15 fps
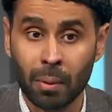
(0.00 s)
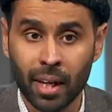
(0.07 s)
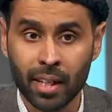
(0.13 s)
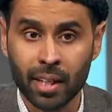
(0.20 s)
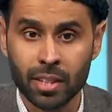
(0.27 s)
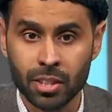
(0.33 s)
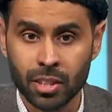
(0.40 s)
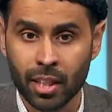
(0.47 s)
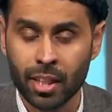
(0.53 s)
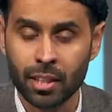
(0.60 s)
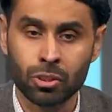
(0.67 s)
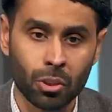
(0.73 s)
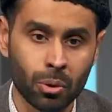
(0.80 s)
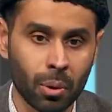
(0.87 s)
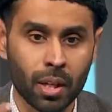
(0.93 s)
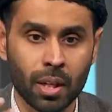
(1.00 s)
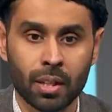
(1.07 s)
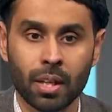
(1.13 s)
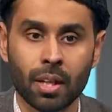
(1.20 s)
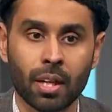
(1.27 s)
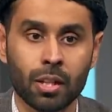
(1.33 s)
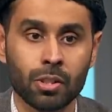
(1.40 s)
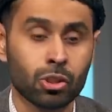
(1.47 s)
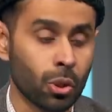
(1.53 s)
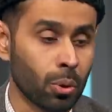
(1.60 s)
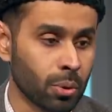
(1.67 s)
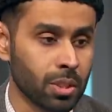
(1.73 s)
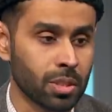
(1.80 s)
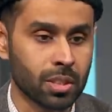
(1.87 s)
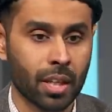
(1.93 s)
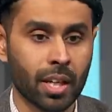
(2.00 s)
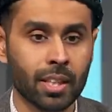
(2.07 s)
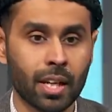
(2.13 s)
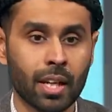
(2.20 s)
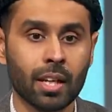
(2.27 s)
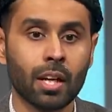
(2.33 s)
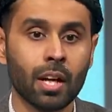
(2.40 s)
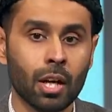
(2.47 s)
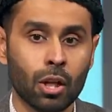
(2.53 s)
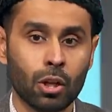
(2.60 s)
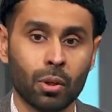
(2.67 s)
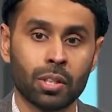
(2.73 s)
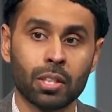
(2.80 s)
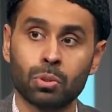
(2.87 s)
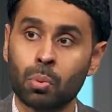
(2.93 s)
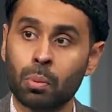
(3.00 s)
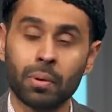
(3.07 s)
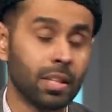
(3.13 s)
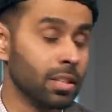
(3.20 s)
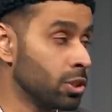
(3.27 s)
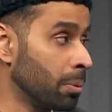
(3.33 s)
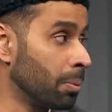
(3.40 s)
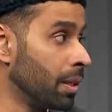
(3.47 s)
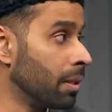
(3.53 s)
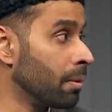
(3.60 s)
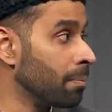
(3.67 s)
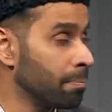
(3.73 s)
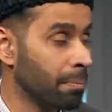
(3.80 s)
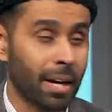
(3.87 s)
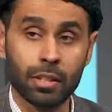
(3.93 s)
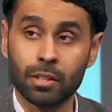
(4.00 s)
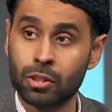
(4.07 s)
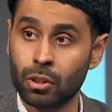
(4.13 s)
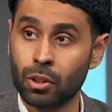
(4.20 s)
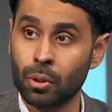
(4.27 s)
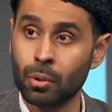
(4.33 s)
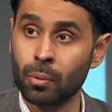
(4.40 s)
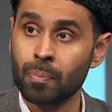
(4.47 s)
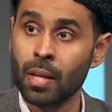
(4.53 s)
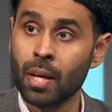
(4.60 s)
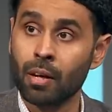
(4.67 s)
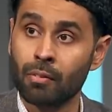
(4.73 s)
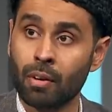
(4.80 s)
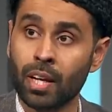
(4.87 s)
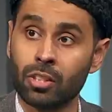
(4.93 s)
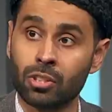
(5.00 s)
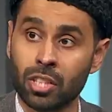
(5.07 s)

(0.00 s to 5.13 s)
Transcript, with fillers: demanding a sign. So Allah Ta'ala showed the sign that, look, this woman needs to be married to you, right?